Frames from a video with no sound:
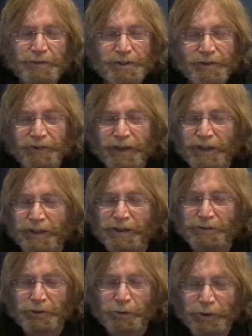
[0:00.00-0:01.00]
which I forget
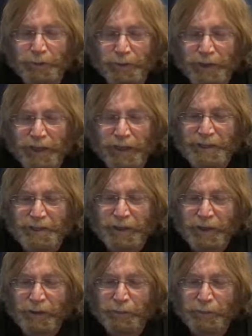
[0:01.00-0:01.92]
there's two other plants,